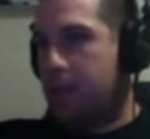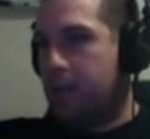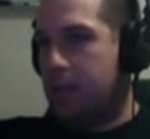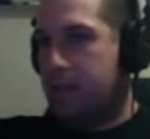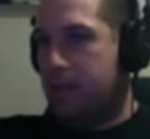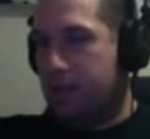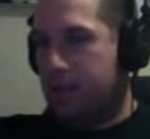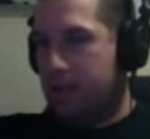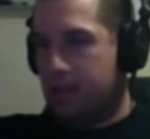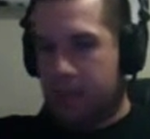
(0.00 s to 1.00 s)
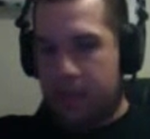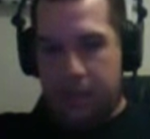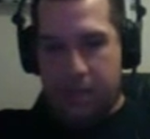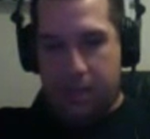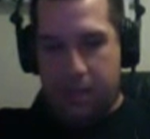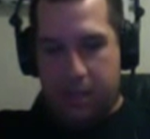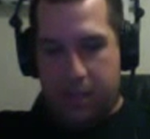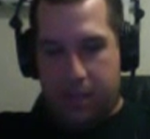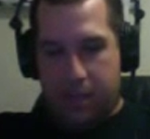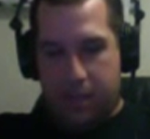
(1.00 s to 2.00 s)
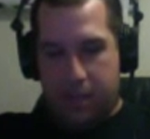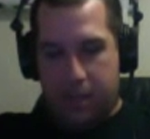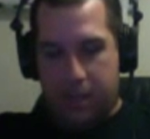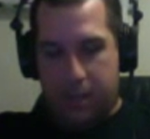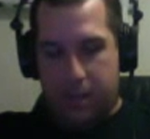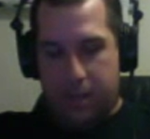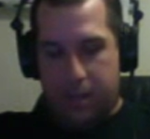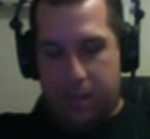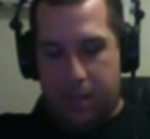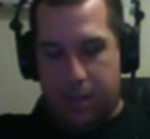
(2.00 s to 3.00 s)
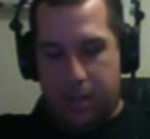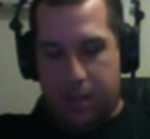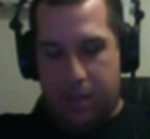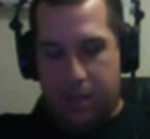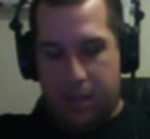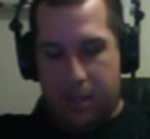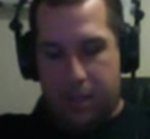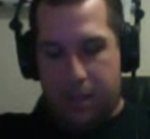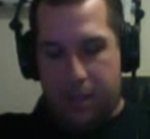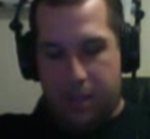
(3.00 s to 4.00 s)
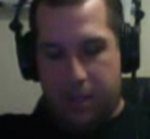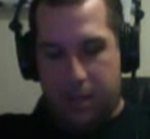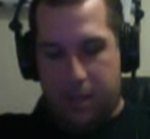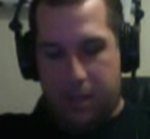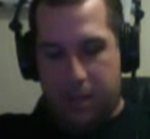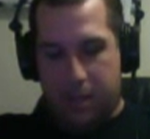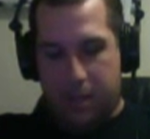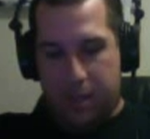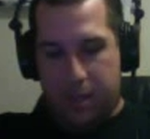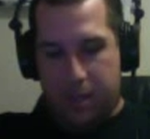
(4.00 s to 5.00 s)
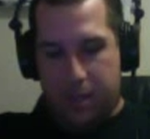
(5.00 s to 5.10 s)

(not speaking)